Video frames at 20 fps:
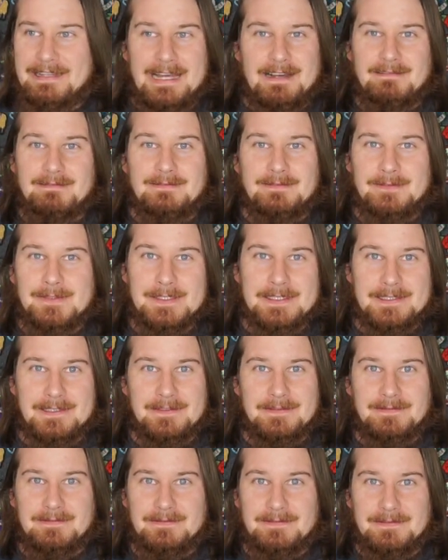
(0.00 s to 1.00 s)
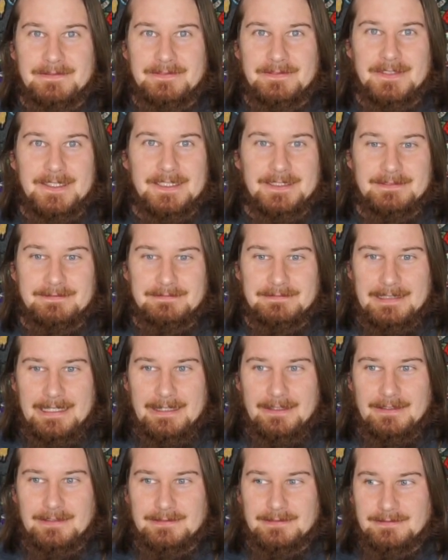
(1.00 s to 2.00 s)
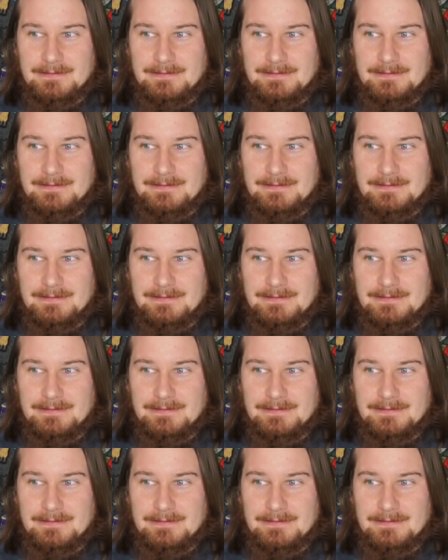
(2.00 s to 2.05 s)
That wasn't fun at all.